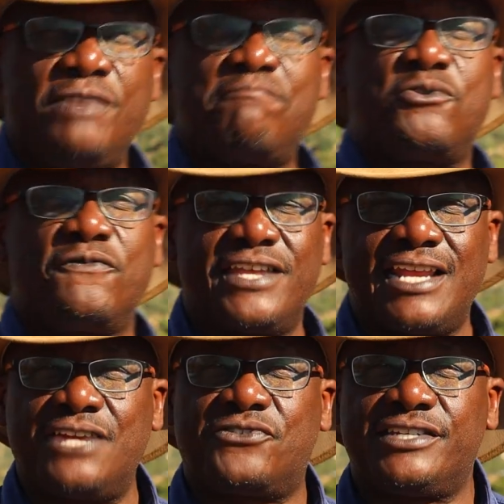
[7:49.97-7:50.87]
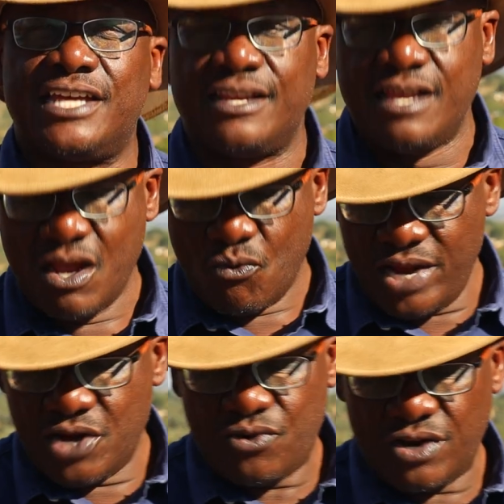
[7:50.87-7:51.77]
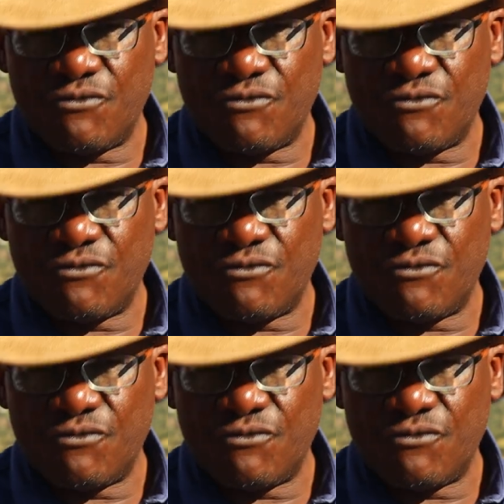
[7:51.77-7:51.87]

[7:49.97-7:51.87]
improve the nitrogen. We could